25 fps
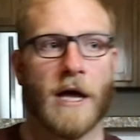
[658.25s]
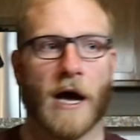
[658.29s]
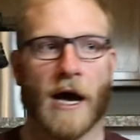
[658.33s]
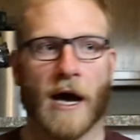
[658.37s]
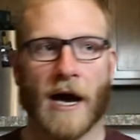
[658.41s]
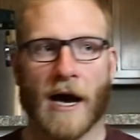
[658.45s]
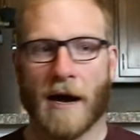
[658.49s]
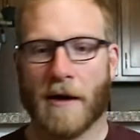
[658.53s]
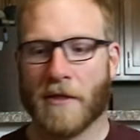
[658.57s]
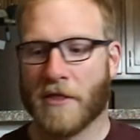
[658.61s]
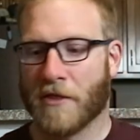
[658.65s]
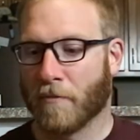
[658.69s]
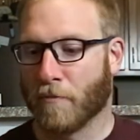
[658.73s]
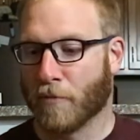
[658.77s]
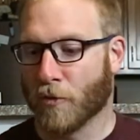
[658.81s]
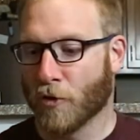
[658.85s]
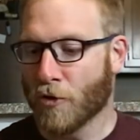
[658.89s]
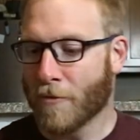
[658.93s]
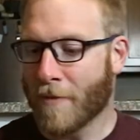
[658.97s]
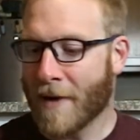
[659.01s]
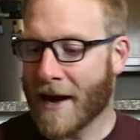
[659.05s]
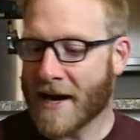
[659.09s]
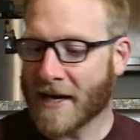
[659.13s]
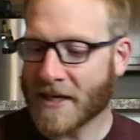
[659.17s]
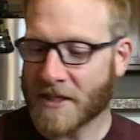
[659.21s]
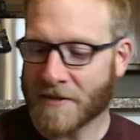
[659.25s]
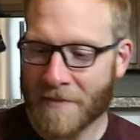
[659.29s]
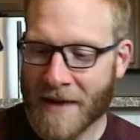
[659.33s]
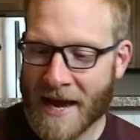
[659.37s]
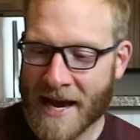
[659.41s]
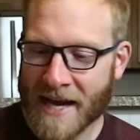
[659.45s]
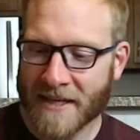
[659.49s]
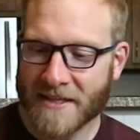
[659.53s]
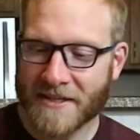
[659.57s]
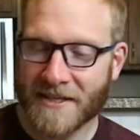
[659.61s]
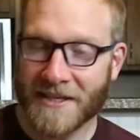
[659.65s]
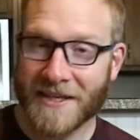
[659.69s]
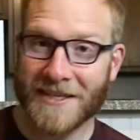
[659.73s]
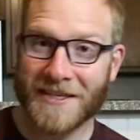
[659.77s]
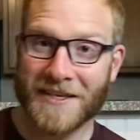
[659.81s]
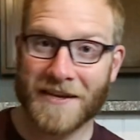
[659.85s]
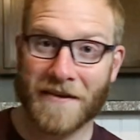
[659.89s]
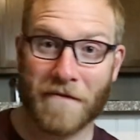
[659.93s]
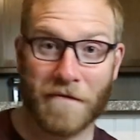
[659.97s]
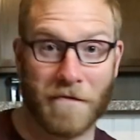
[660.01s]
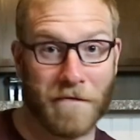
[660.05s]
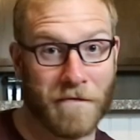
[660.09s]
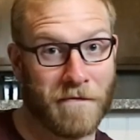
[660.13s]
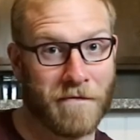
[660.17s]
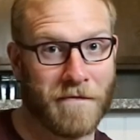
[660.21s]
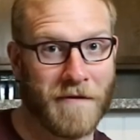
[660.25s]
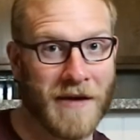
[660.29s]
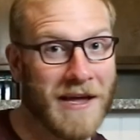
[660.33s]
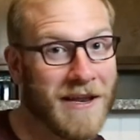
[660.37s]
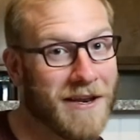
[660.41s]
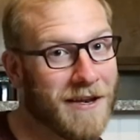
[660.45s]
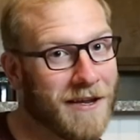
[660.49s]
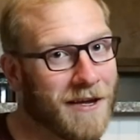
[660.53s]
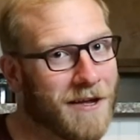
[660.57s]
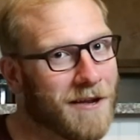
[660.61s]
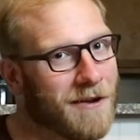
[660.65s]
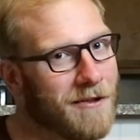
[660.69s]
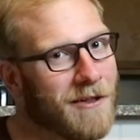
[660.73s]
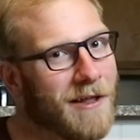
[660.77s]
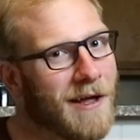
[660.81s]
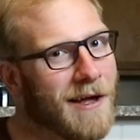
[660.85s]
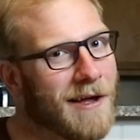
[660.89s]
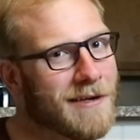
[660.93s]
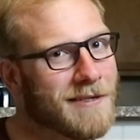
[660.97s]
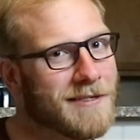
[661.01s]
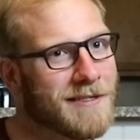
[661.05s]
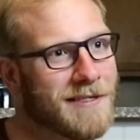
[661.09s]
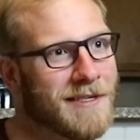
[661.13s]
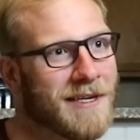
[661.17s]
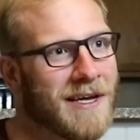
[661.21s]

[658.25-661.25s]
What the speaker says: The Blue Box magazine did fit in a lot of